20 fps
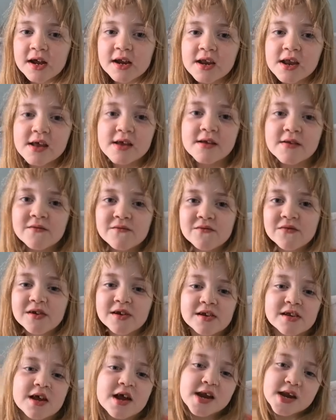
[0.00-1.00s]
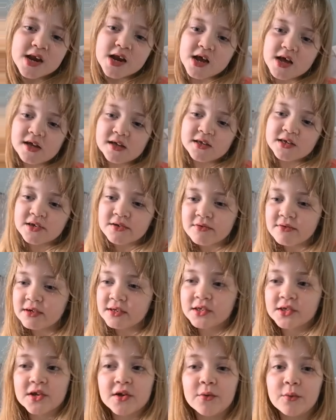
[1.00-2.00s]
and Infant and Nursery
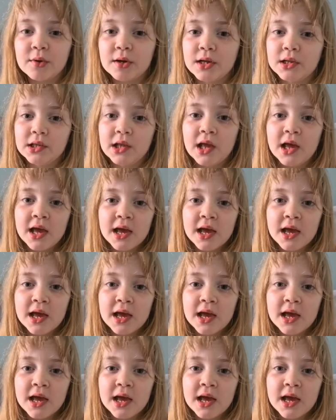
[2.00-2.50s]
School